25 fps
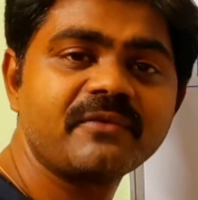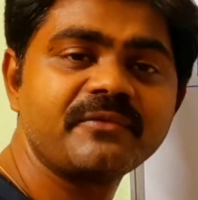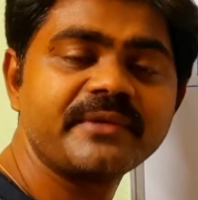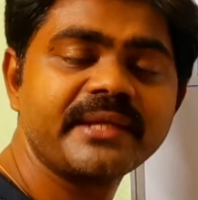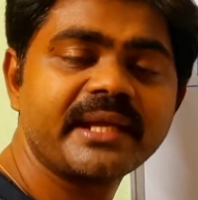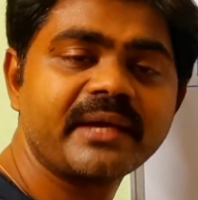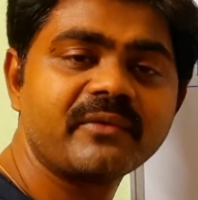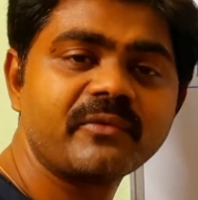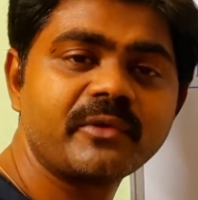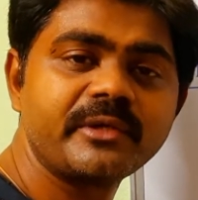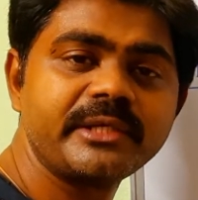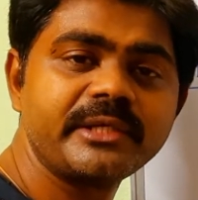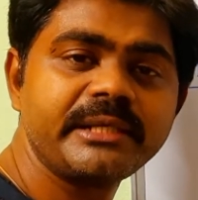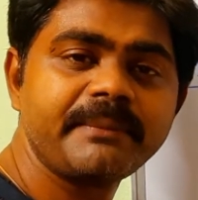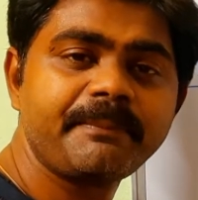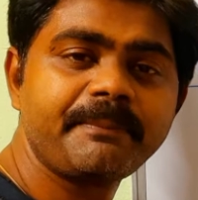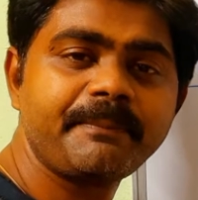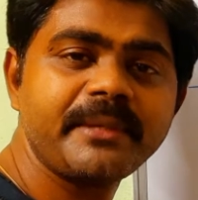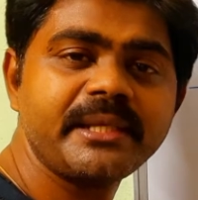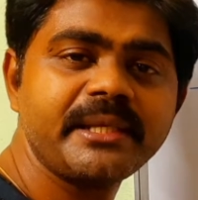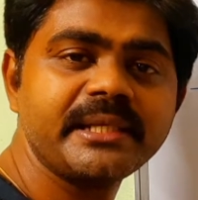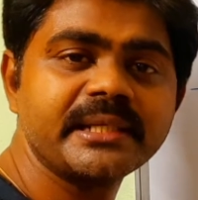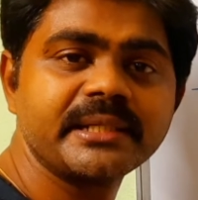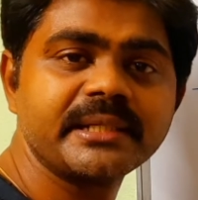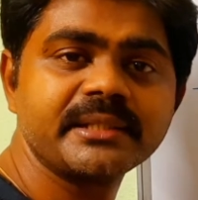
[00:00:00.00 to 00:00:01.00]
We have only
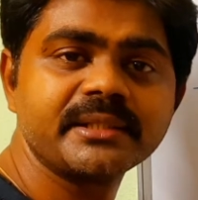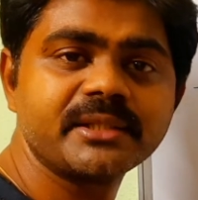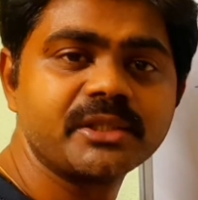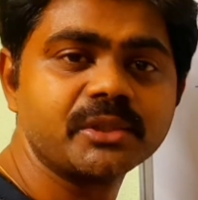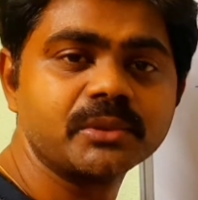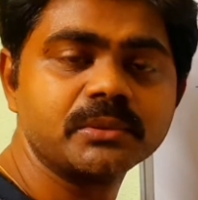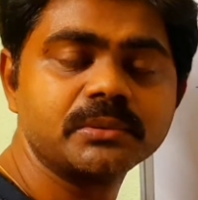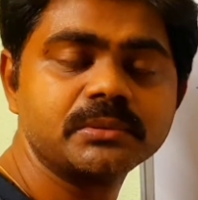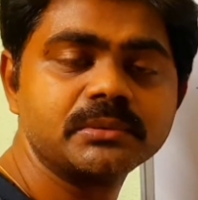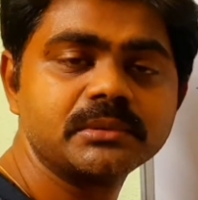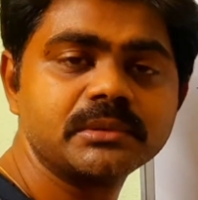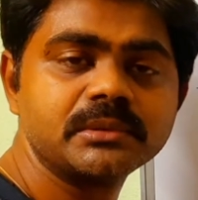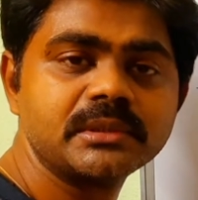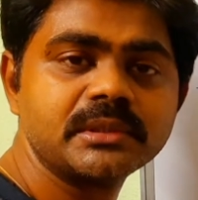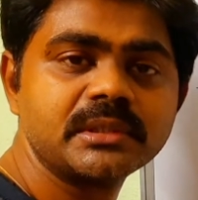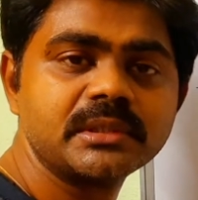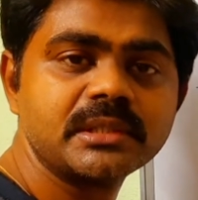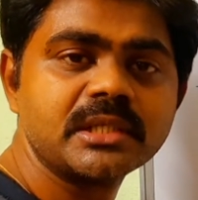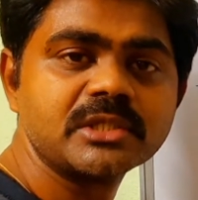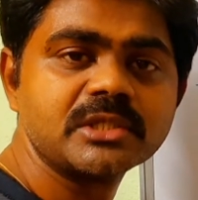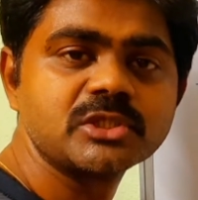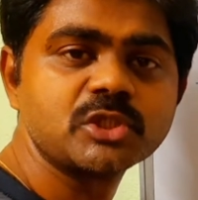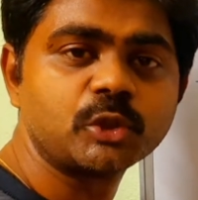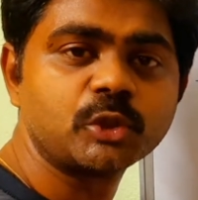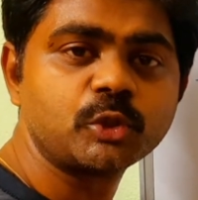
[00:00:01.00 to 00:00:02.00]
P and Q.
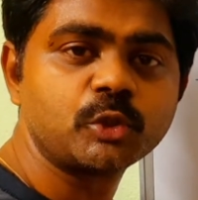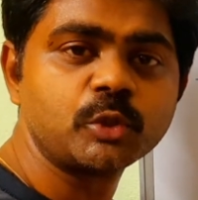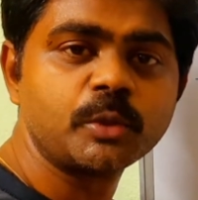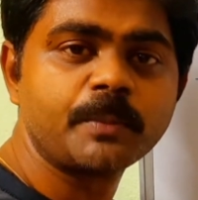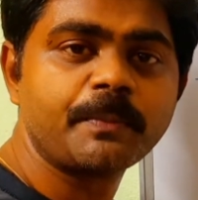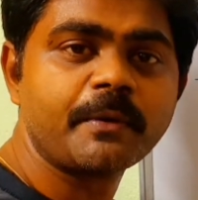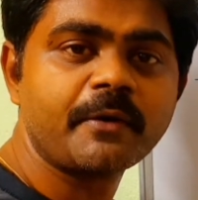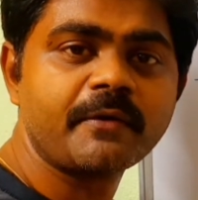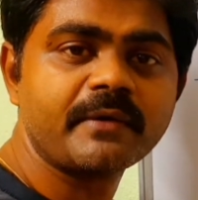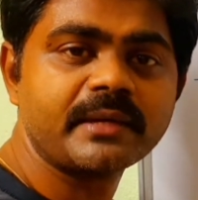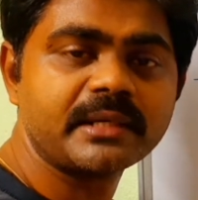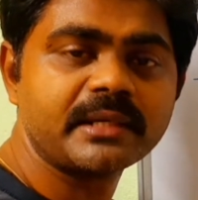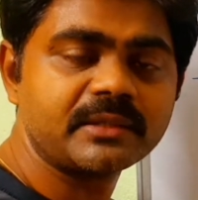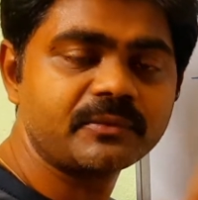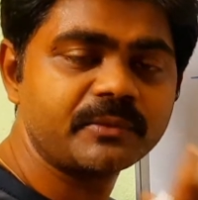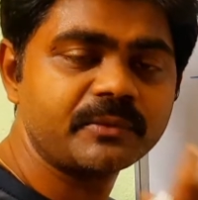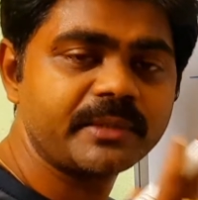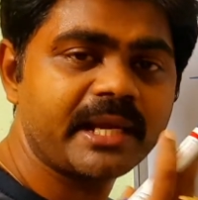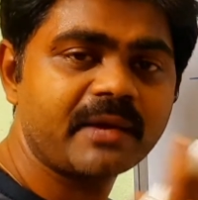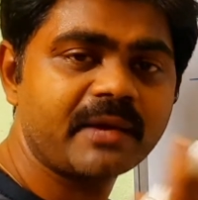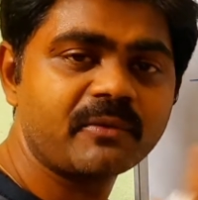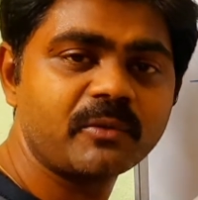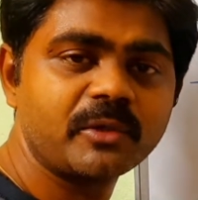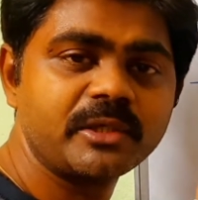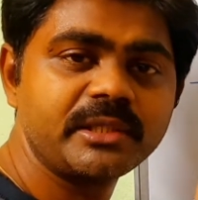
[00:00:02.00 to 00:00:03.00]
So we
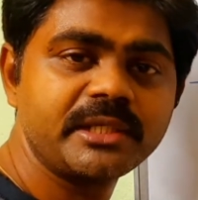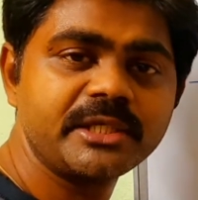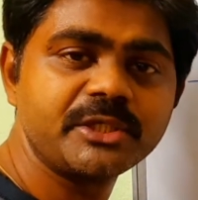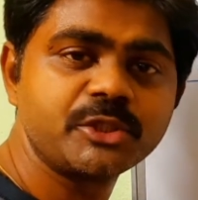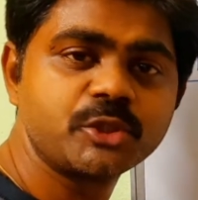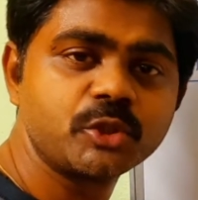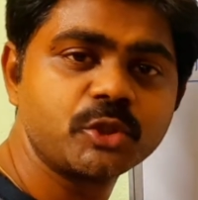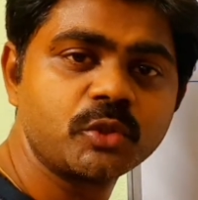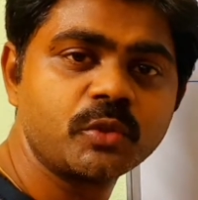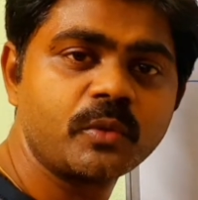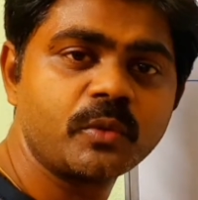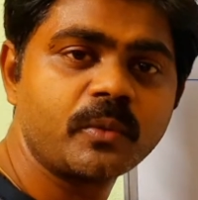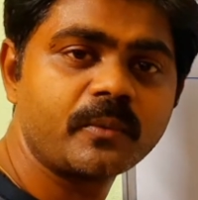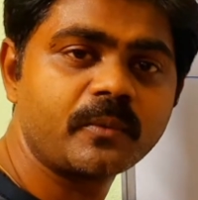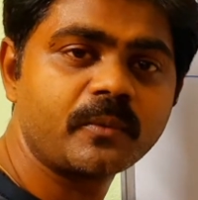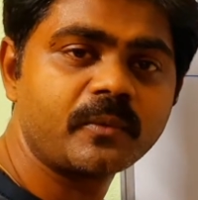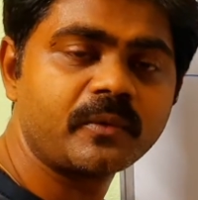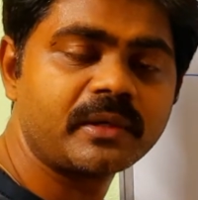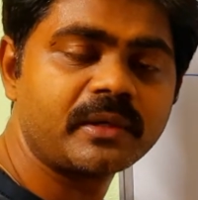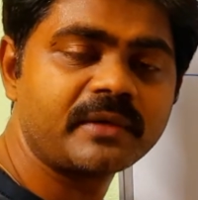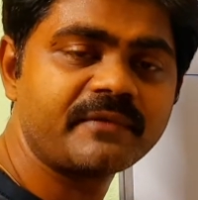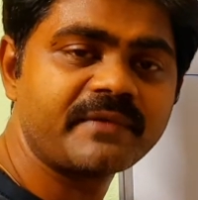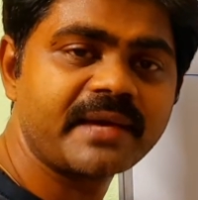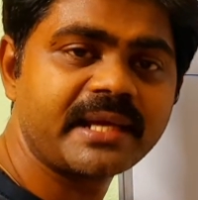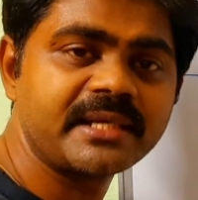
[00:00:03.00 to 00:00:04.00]
have only two
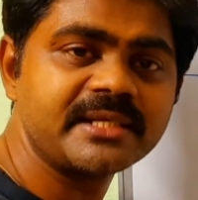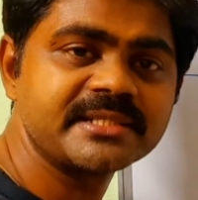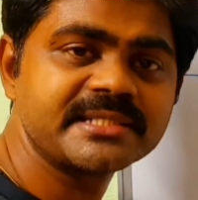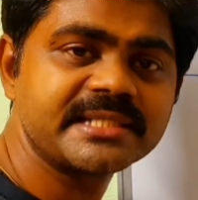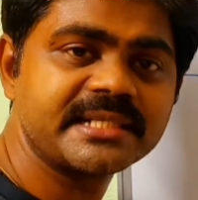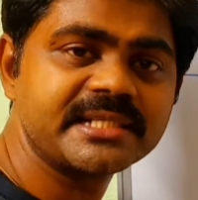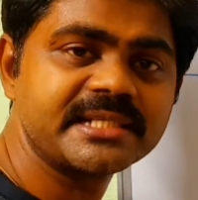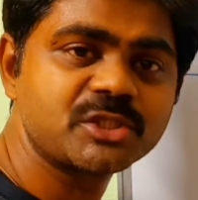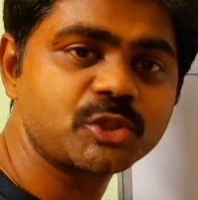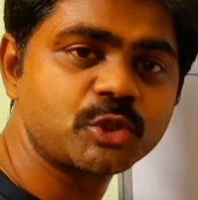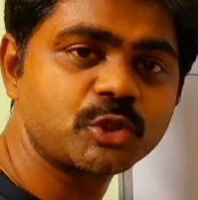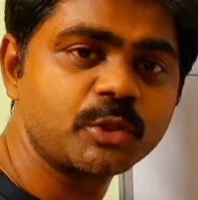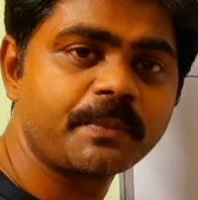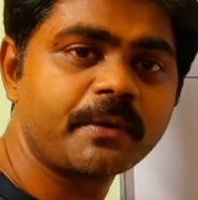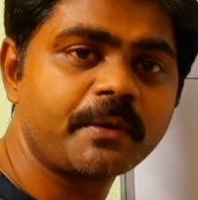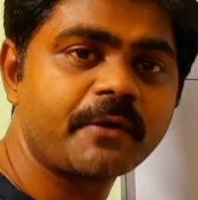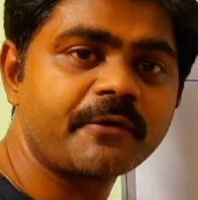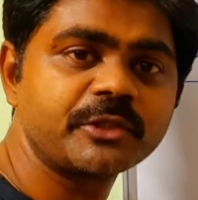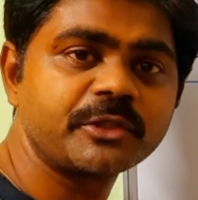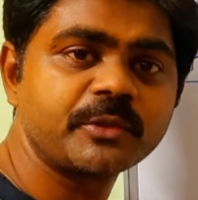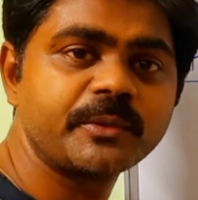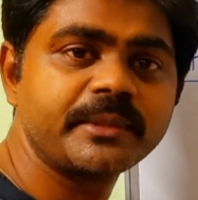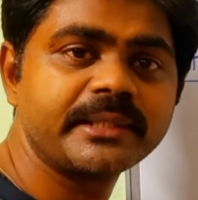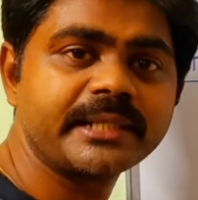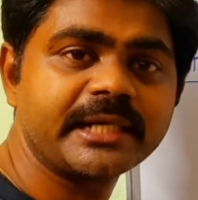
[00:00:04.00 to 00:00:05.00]
values, that is 2 power
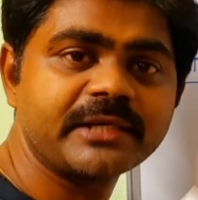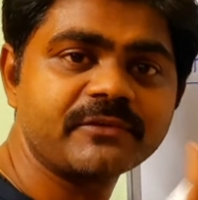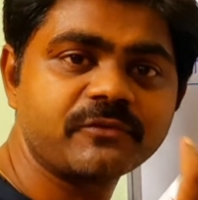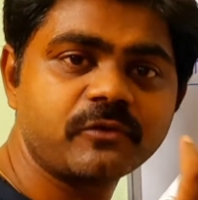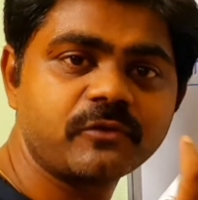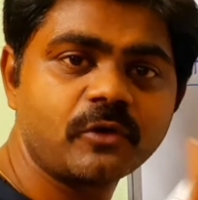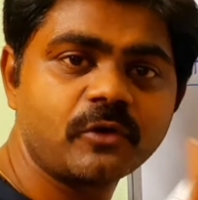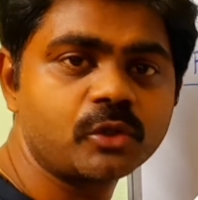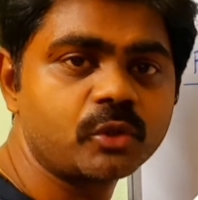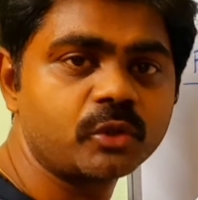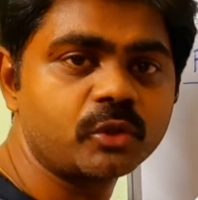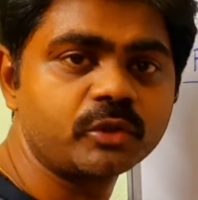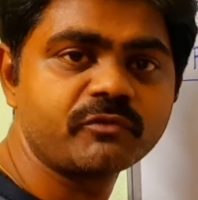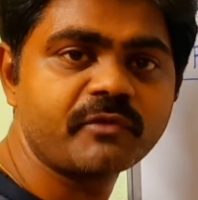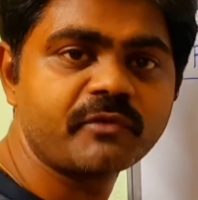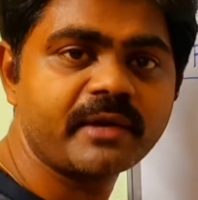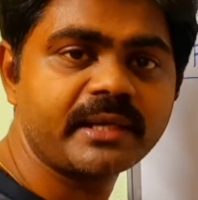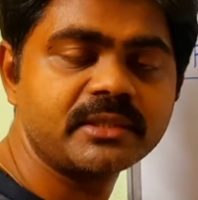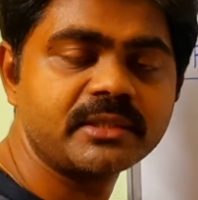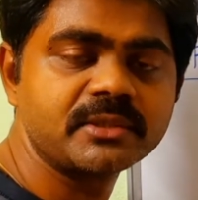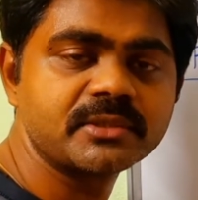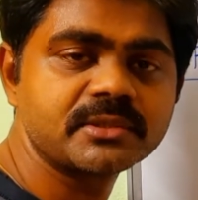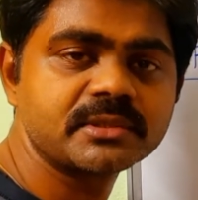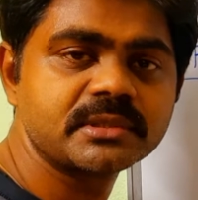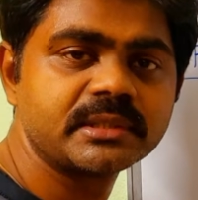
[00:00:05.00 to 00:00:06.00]
2 will get 4 truth
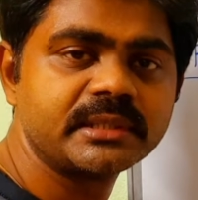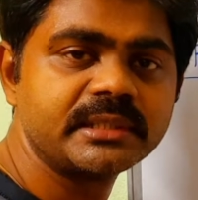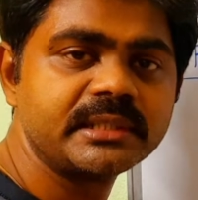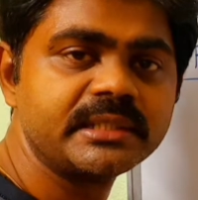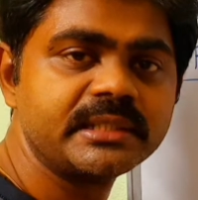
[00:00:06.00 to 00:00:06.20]
values.